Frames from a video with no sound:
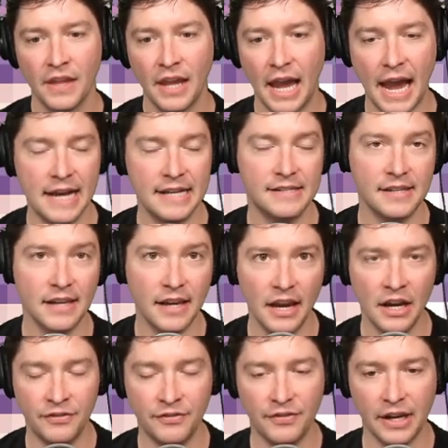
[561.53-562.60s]
as
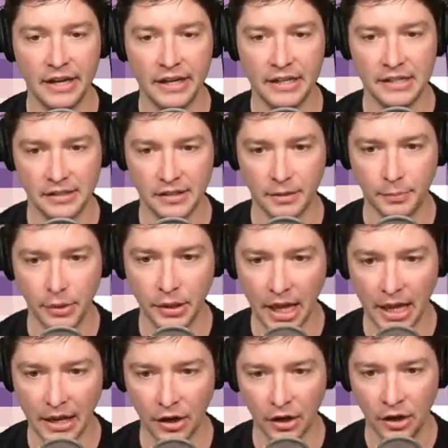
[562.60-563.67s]
if it is the
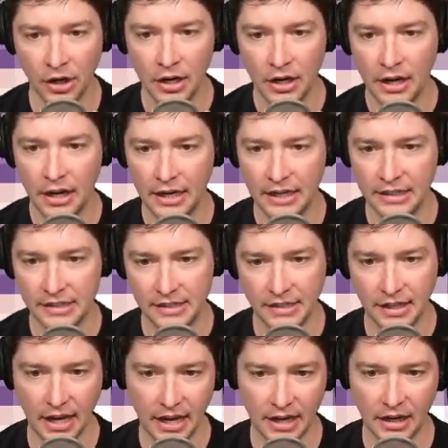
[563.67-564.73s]
player
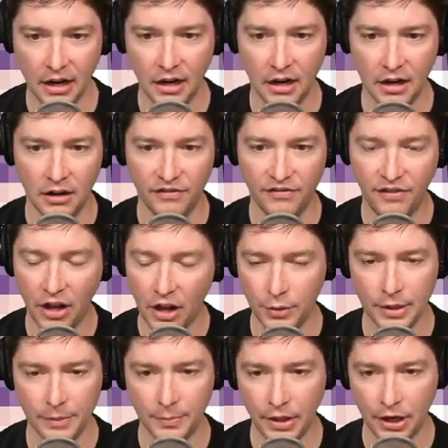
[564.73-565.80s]
instead of following
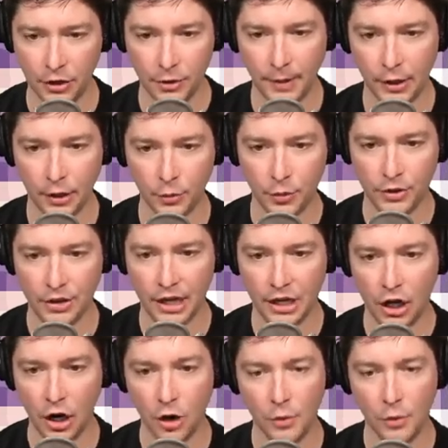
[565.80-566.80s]
the player no matter where they go.